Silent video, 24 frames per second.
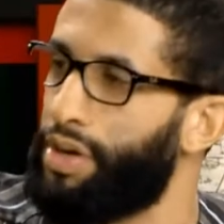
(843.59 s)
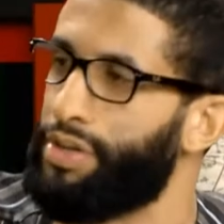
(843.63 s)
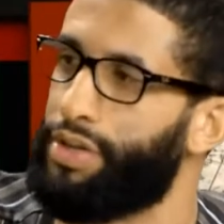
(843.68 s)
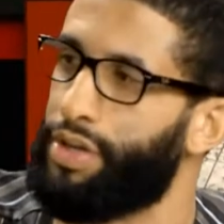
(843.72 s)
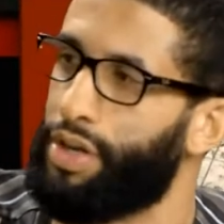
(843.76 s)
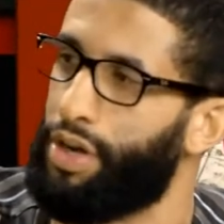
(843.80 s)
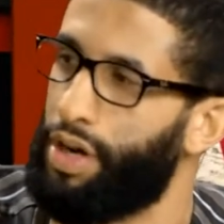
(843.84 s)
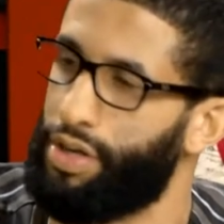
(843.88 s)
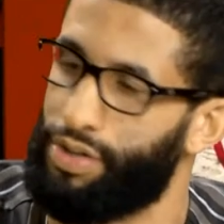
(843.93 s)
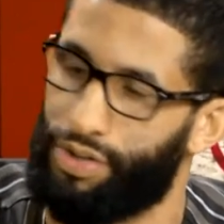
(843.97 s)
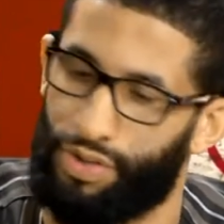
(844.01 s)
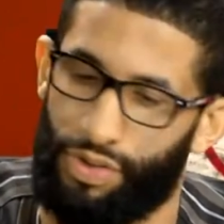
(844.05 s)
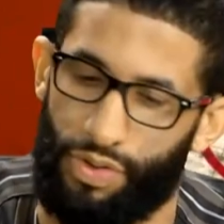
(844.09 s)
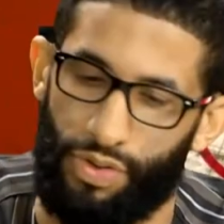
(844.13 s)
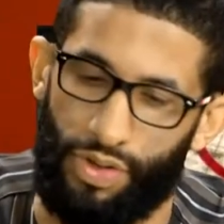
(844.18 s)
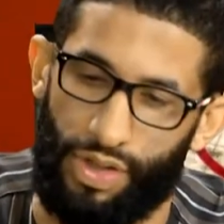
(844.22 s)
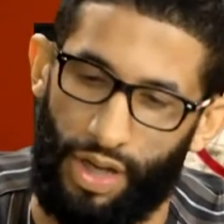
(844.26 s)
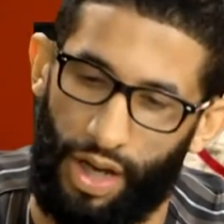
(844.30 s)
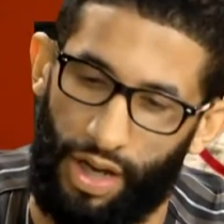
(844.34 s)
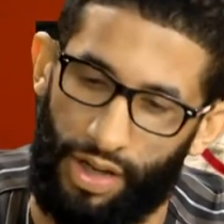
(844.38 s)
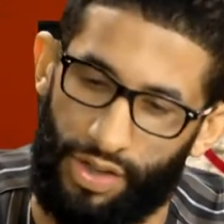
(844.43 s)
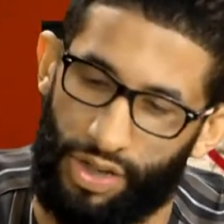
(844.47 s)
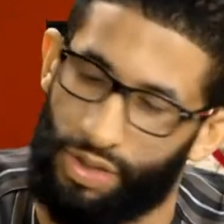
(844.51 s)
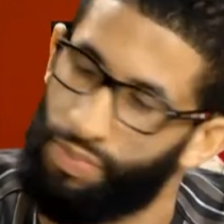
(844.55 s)
the country,
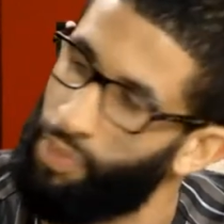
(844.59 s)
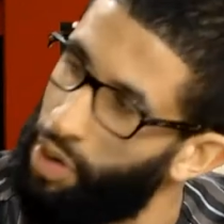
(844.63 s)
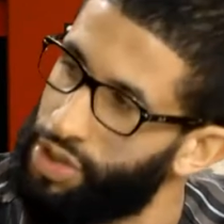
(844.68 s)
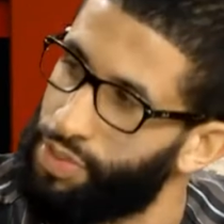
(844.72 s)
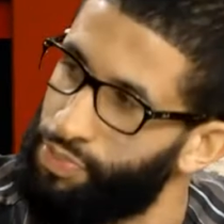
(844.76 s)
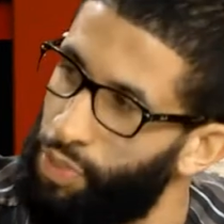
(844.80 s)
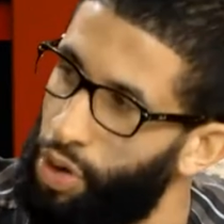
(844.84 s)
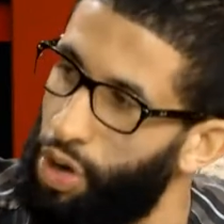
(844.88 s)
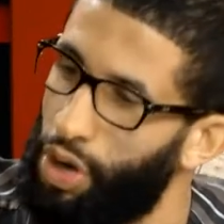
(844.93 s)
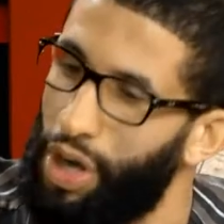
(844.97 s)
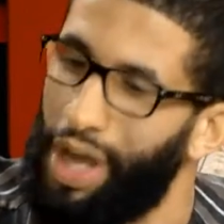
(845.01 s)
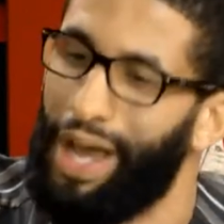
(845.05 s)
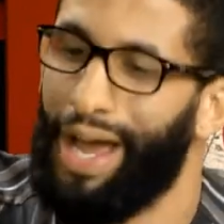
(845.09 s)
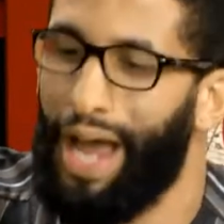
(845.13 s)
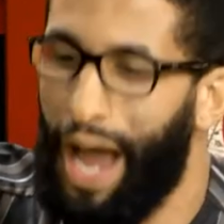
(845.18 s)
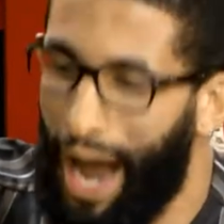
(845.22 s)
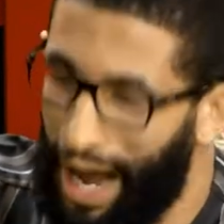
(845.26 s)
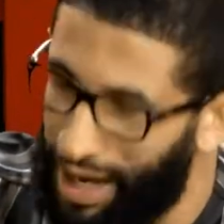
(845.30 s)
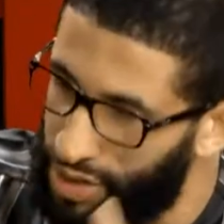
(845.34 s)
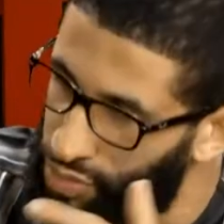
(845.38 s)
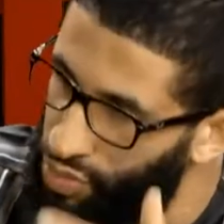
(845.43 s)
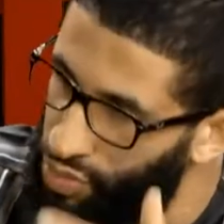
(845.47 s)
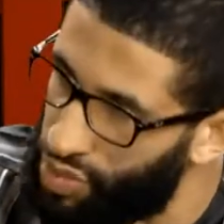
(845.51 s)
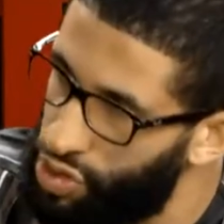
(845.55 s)
uh, mm. small, small.
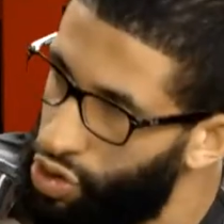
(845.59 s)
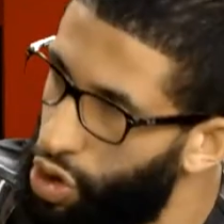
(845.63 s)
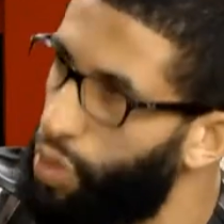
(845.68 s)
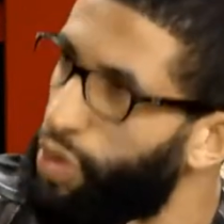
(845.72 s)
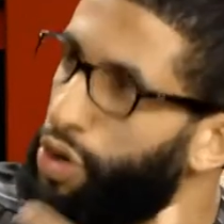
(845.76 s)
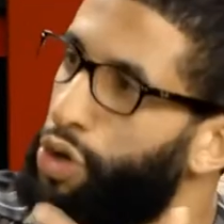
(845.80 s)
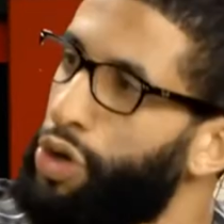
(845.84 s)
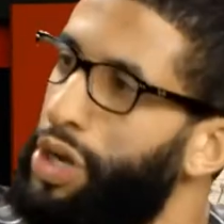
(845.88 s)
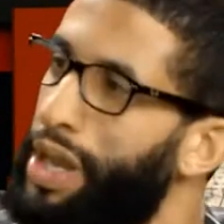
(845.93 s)
As we go, we go to